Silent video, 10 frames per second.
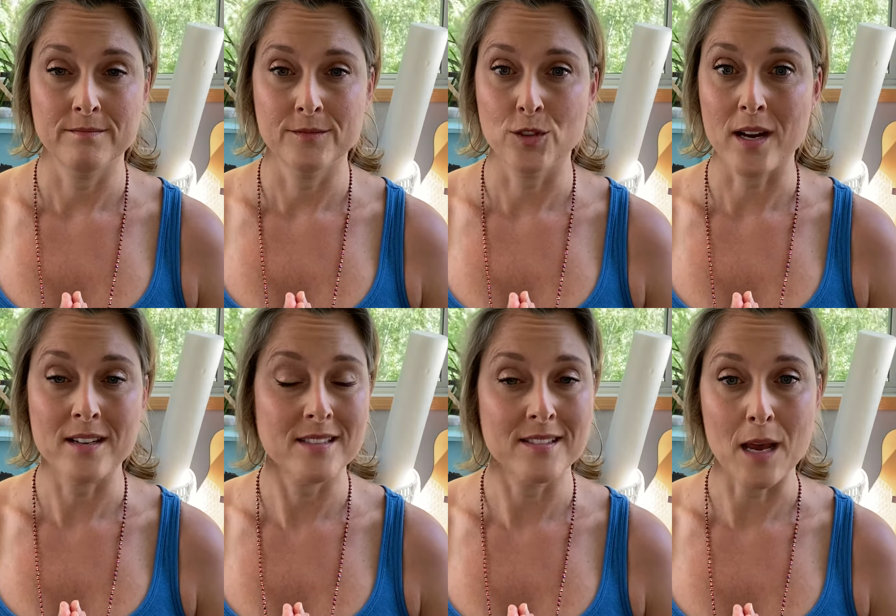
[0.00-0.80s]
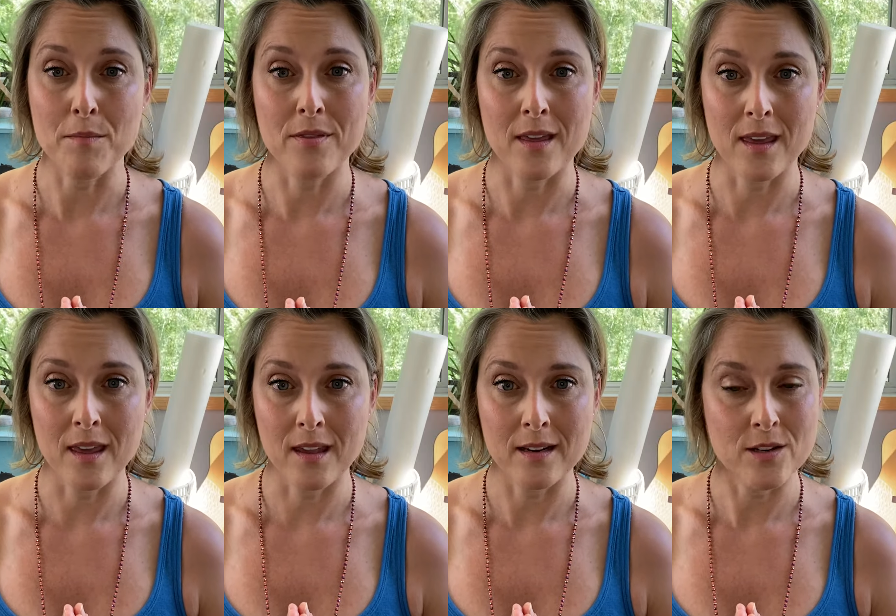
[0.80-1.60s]
trying to stop
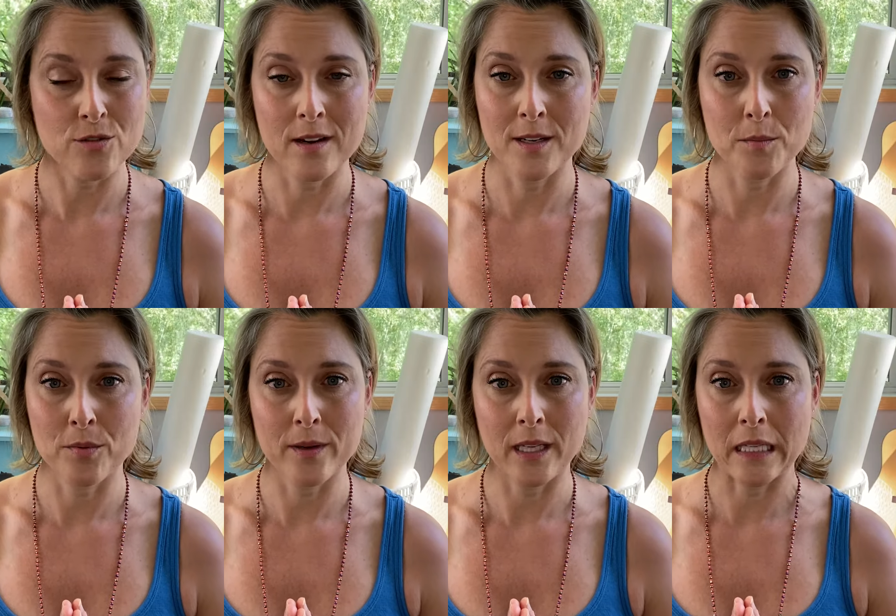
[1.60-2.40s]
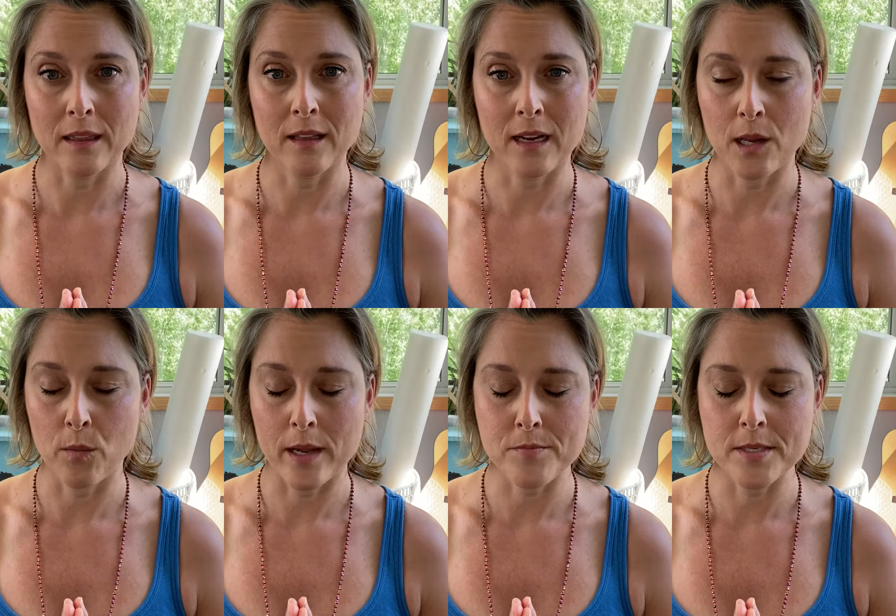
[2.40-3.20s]
thinking, not trying to breathe in any
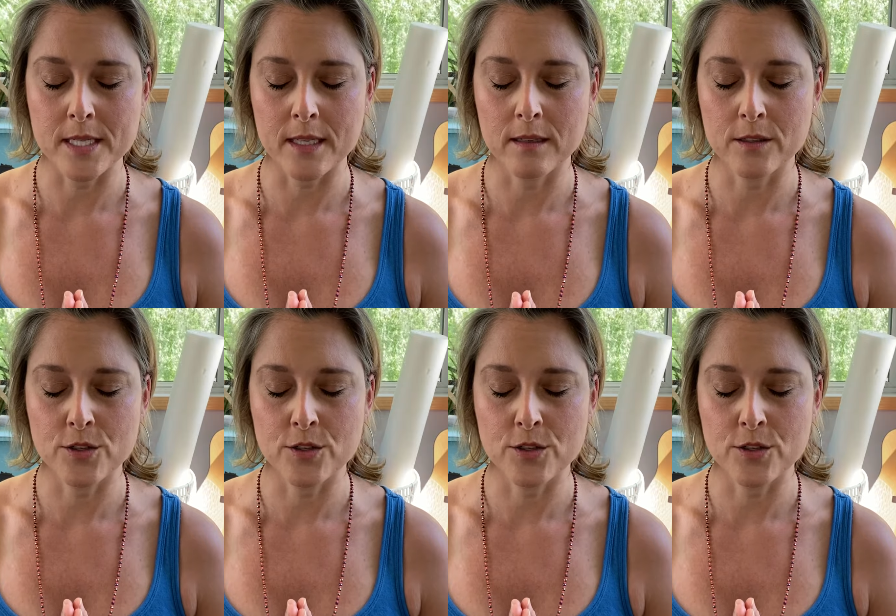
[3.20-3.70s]
way in particular,